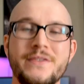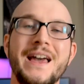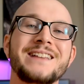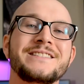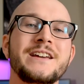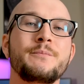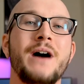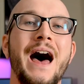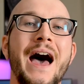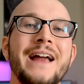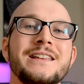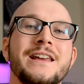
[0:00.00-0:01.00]
the idea
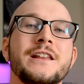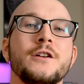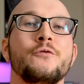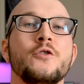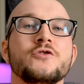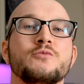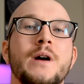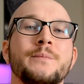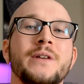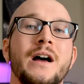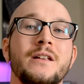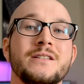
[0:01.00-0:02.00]
behind getting your first
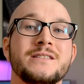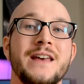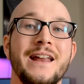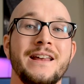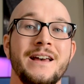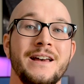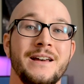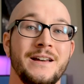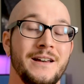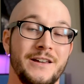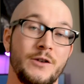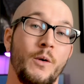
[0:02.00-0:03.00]
reptile is that
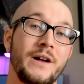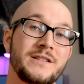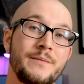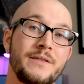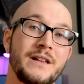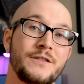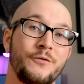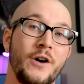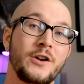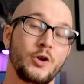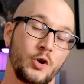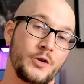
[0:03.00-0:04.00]
you want something that's
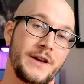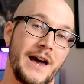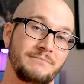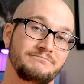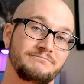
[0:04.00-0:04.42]
fun to look at.